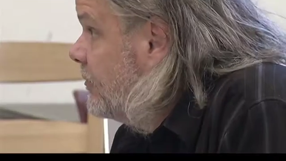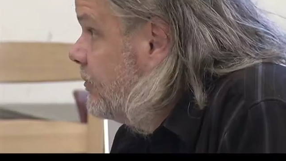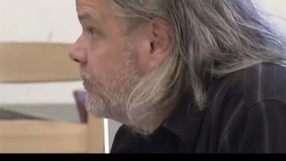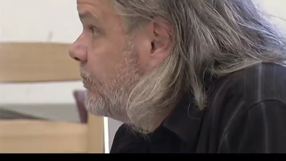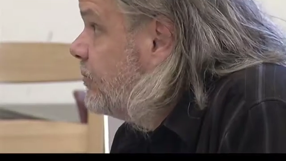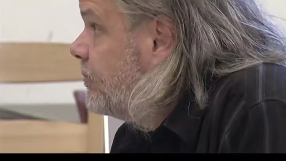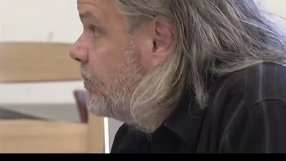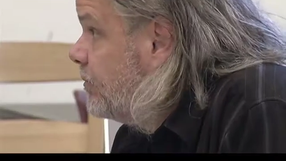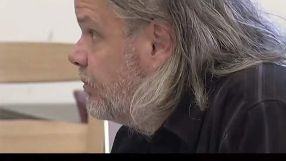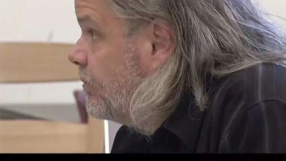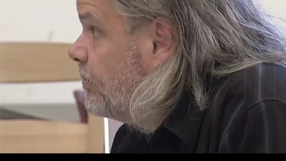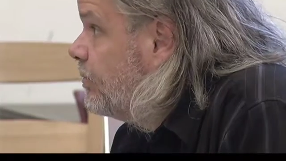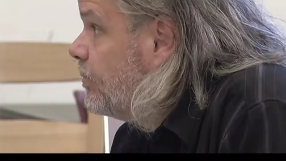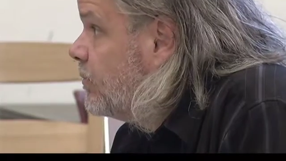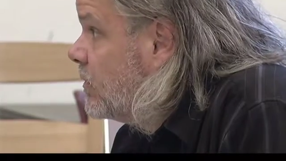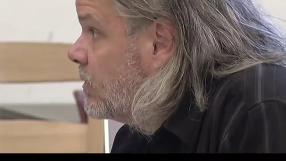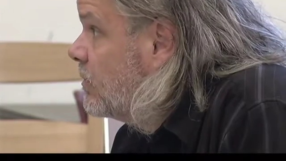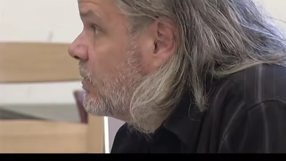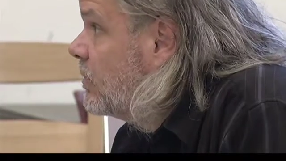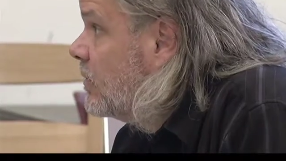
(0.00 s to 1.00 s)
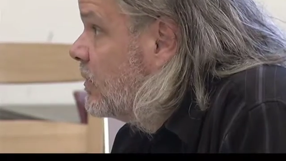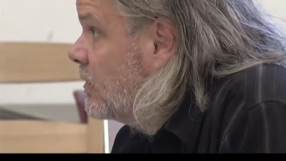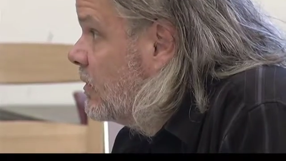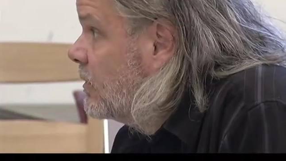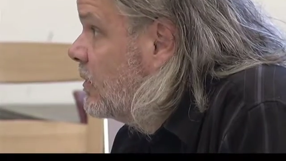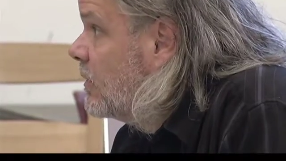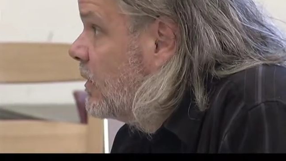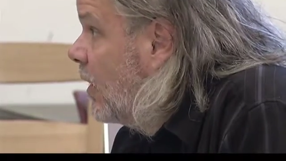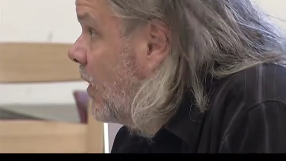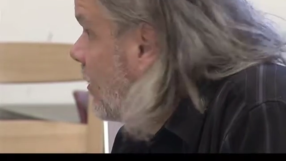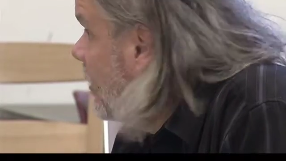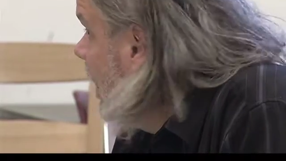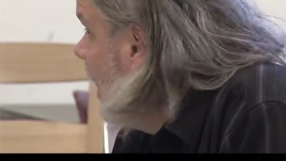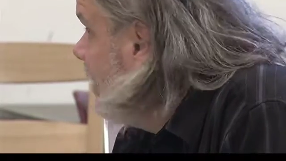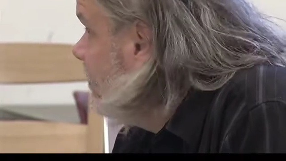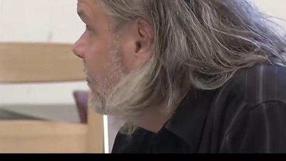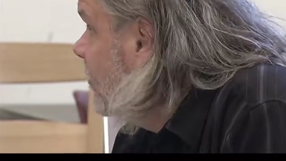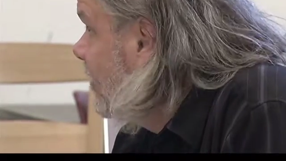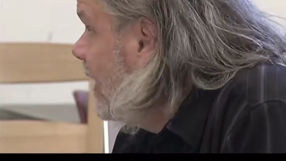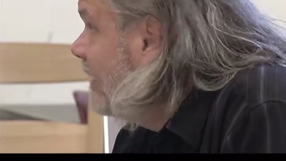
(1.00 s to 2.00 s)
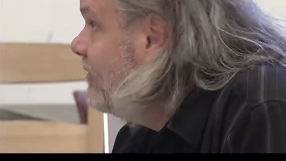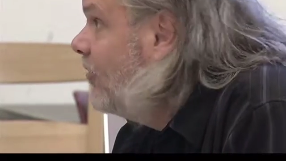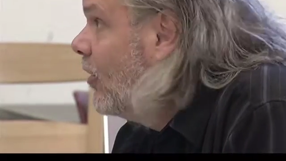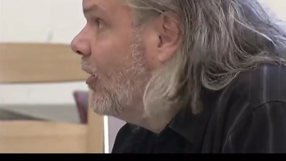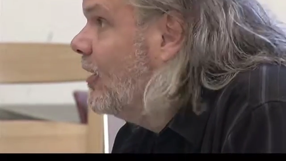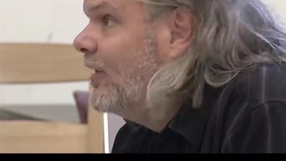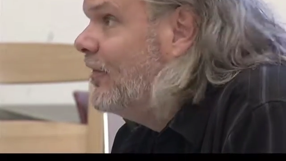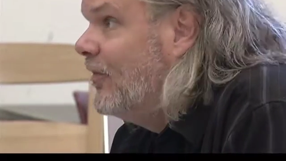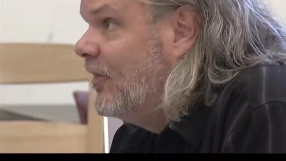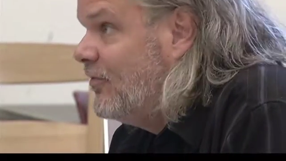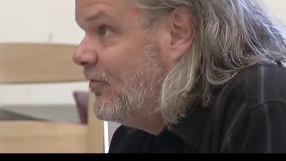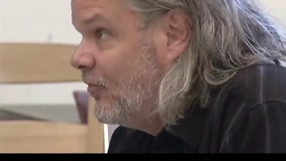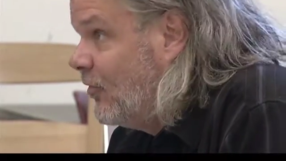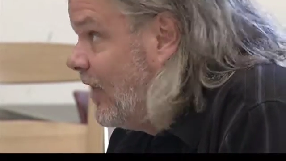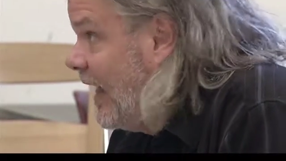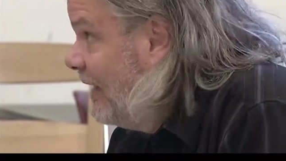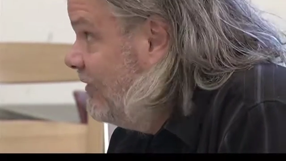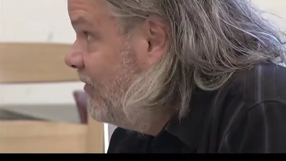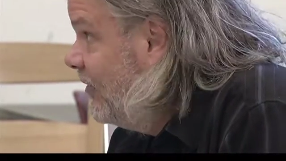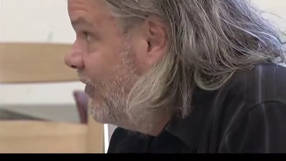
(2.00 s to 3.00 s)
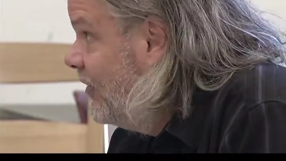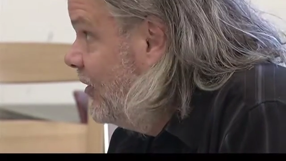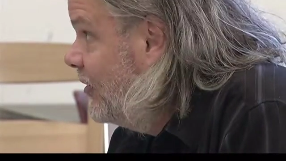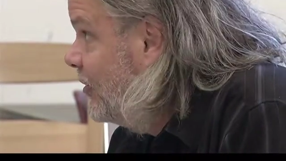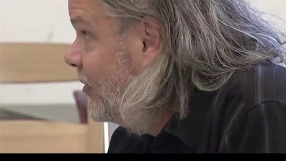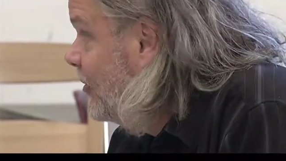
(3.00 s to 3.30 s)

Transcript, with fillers: from Monty, and then today we got to take film strips